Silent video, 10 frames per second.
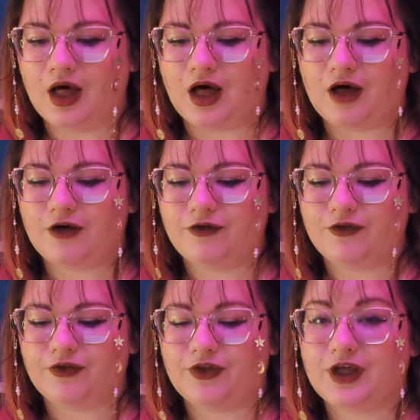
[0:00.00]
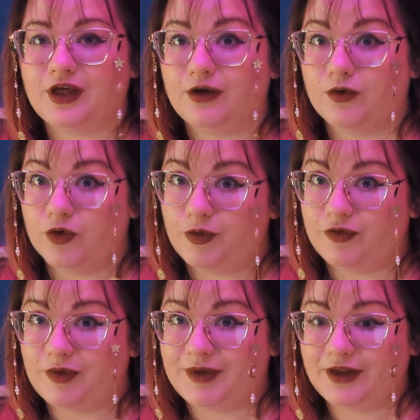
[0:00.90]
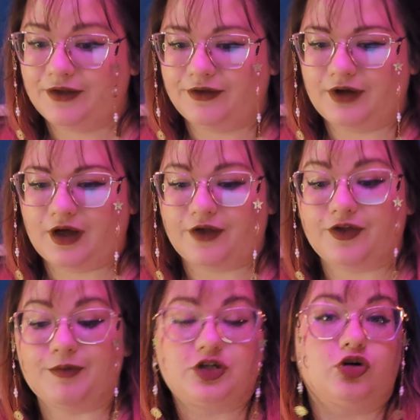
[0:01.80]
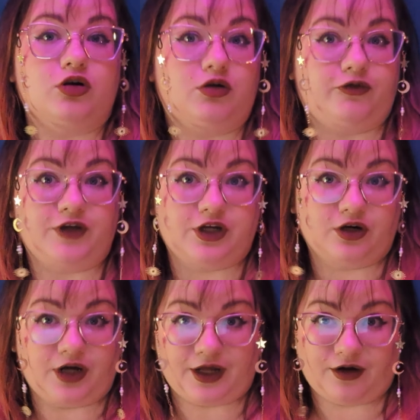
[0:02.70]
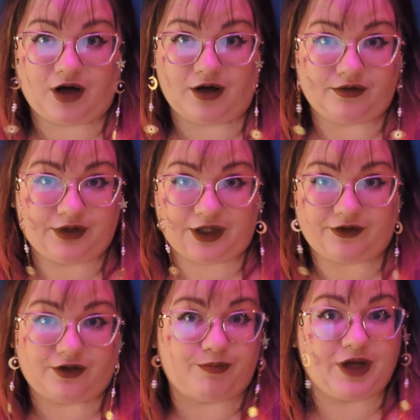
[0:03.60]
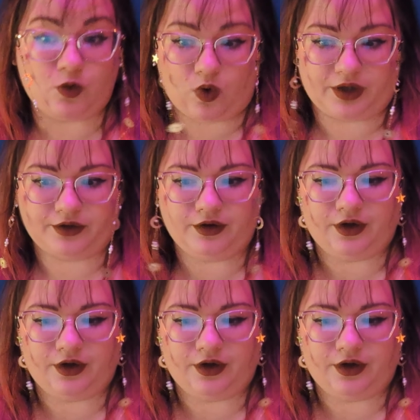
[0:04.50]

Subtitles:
of the group of mimics, the maternal figure at least, the big one.